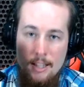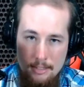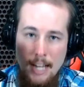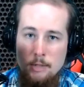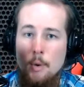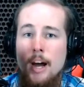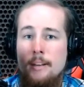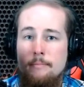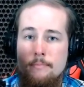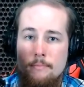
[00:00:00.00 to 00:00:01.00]
That's why.
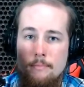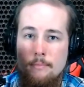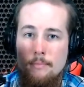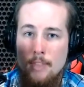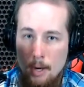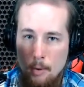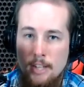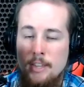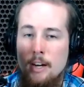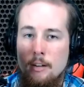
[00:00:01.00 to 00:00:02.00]
That
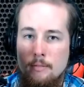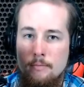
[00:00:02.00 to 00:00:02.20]
right there.